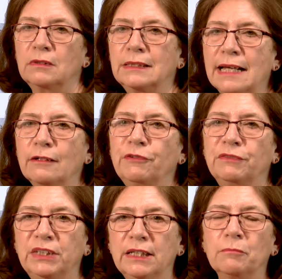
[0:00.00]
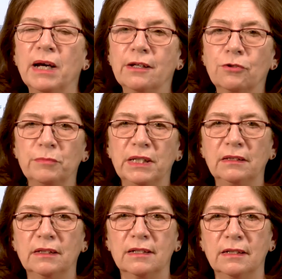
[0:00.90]
10-15
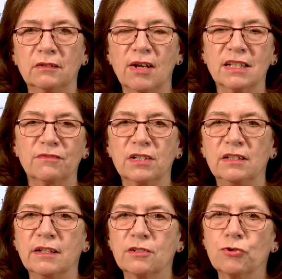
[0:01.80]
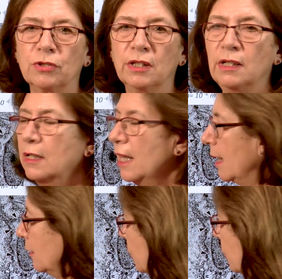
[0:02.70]
micrometers in transverse direction, and the